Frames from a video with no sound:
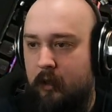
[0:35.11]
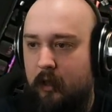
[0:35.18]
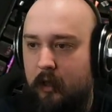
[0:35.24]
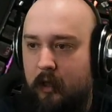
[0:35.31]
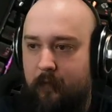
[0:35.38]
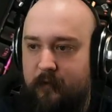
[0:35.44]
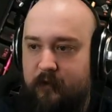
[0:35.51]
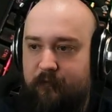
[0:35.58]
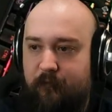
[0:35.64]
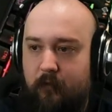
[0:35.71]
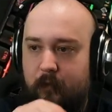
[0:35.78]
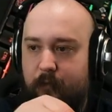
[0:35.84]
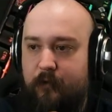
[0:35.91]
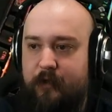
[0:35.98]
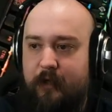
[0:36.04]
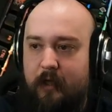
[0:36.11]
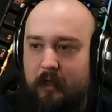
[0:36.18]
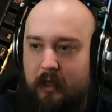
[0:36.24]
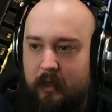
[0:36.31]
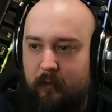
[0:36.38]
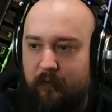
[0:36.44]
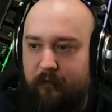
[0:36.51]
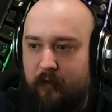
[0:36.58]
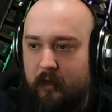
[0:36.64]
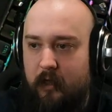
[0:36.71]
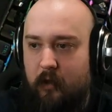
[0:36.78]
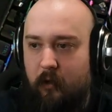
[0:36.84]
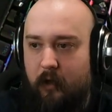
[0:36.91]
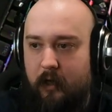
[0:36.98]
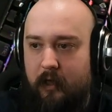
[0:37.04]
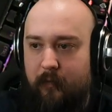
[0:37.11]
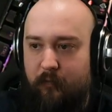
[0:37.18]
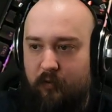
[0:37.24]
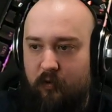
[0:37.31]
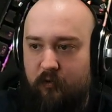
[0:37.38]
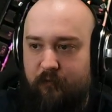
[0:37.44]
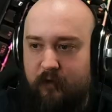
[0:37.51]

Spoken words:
It's 40% ABV or 80 proof.